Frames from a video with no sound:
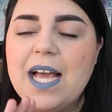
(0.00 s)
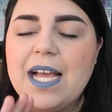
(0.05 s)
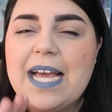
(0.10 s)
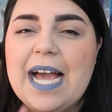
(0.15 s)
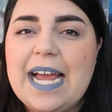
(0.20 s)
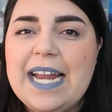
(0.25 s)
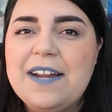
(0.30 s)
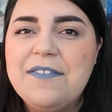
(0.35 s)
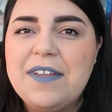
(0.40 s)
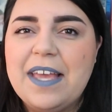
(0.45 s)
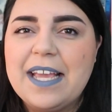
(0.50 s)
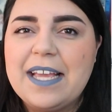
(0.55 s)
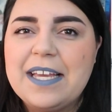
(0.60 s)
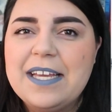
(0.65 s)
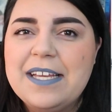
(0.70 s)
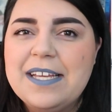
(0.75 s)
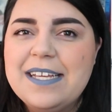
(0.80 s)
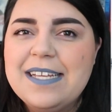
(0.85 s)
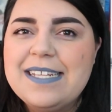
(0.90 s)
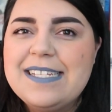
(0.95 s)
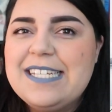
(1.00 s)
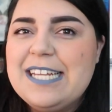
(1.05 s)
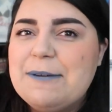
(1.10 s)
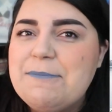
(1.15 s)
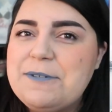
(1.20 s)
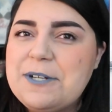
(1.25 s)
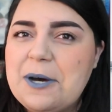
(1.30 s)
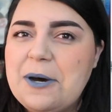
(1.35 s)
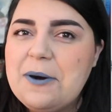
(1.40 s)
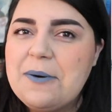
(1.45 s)
kind of like
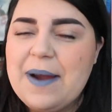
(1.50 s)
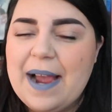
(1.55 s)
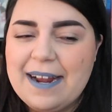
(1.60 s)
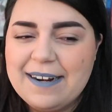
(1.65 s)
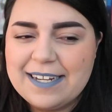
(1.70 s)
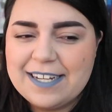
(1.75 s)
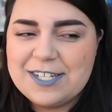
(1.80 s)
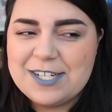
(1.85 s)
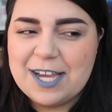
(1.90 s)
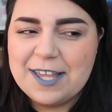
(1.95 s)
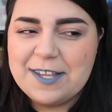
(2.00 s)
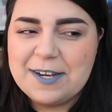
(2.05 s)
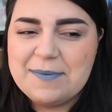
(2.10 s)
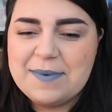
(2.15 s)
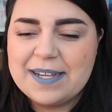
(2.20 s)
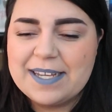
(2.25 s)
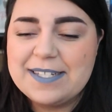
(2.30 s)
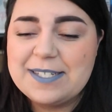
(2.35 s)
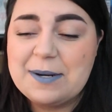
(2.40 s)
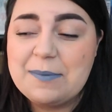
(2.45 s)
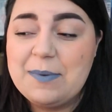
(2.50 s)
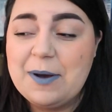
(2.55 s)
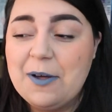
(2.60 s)
tiptoe around each other because they're